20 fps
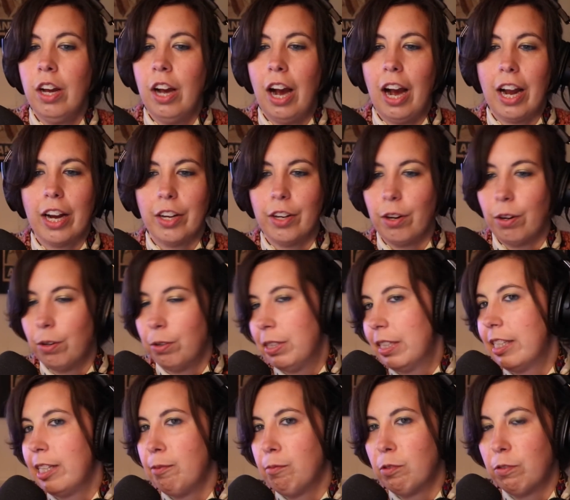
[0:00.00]
I know it
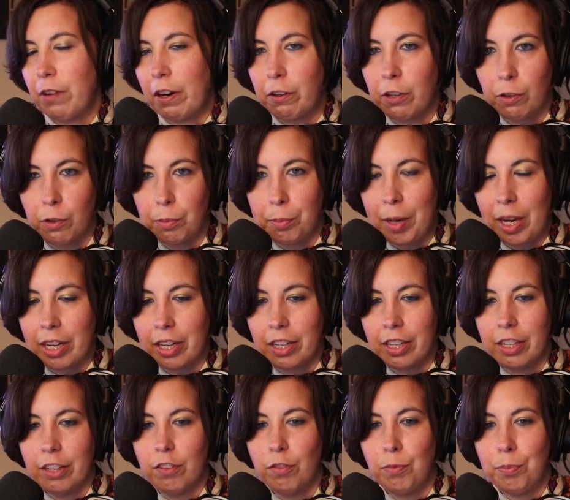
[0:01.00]
seems very
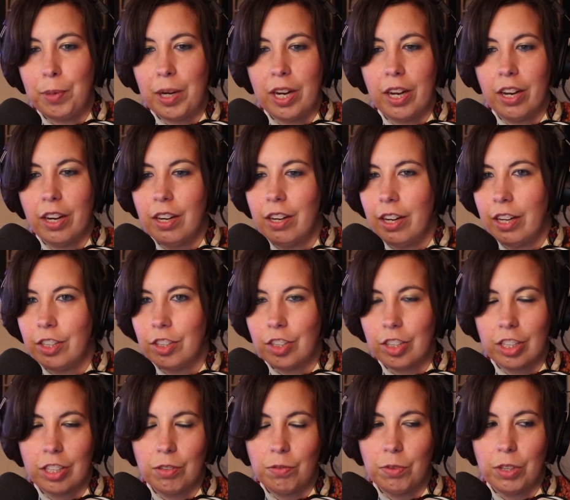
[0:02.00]
repetitive, but I
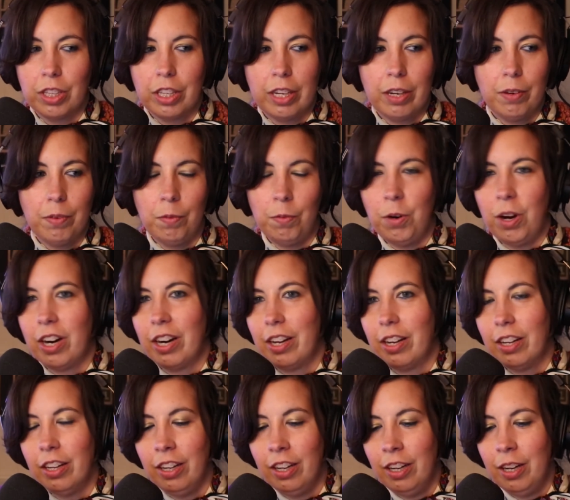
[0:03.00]
just really want
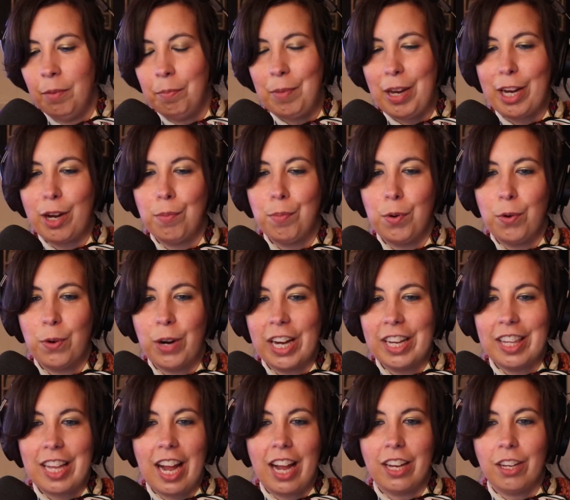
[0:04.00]
to make a
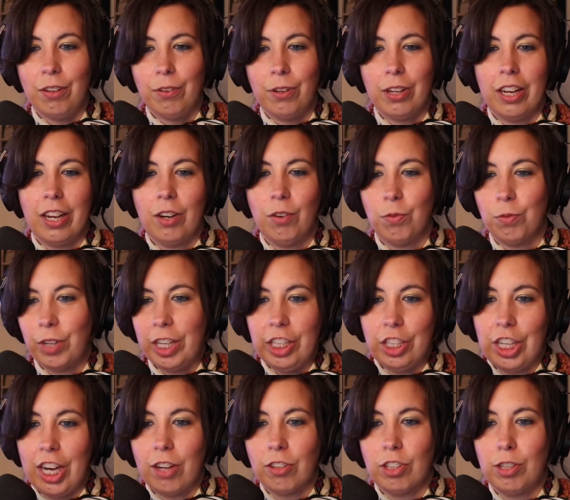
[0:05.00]
point that you can
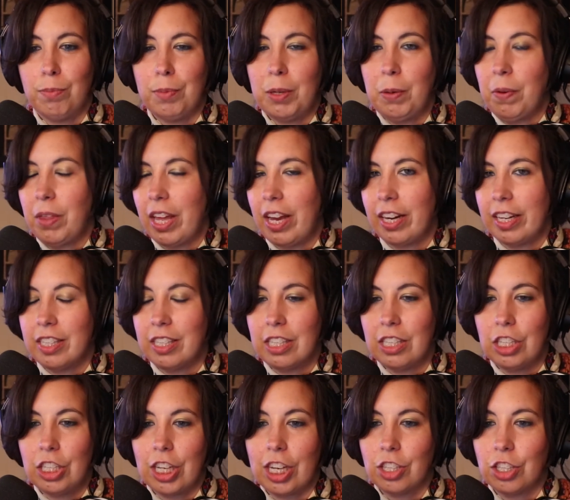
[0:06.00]
reach out to me with any
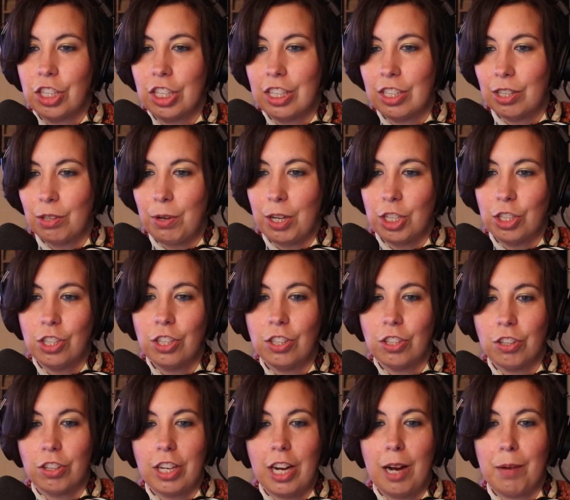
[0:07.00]
suggestions, questions,
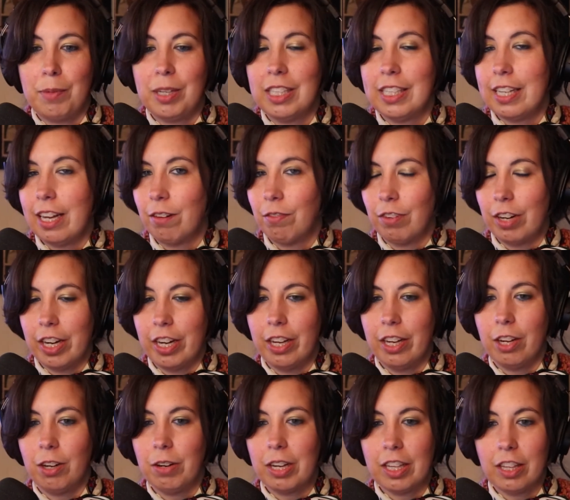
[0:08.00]
or comments at
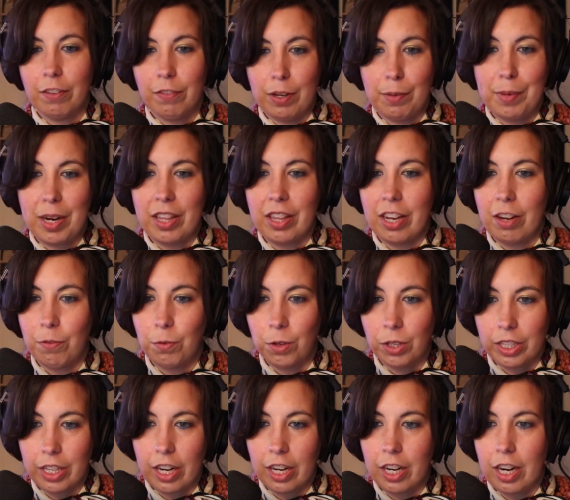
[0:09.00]

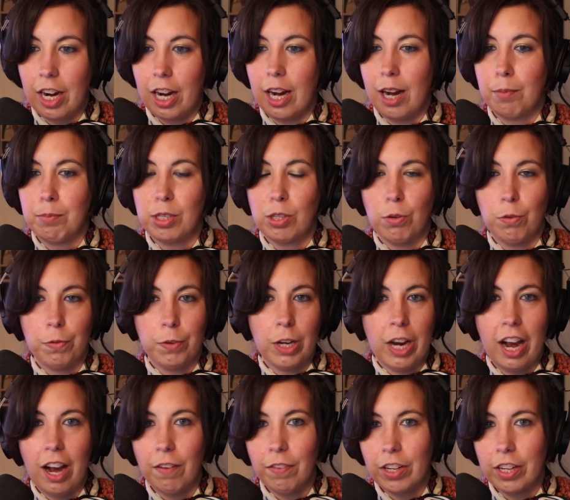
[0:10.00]
radio@livingbythefword.com. So if you
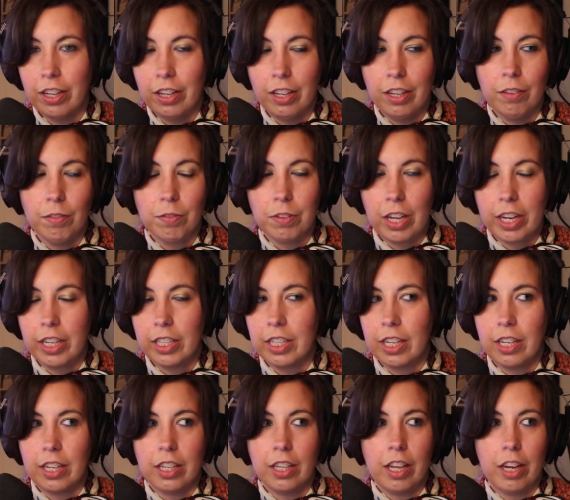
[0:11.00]
have any flight
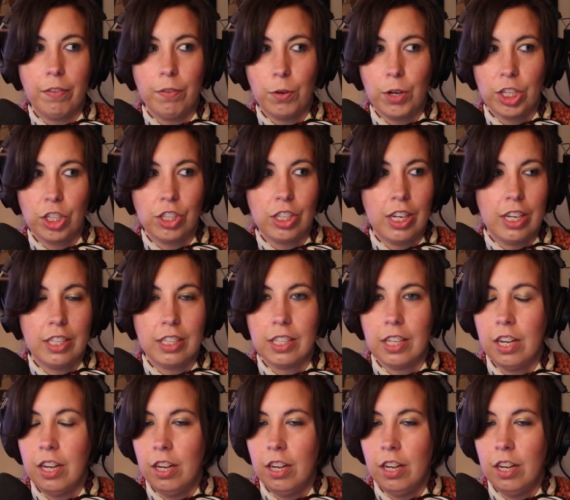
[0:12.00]
attendant life questions,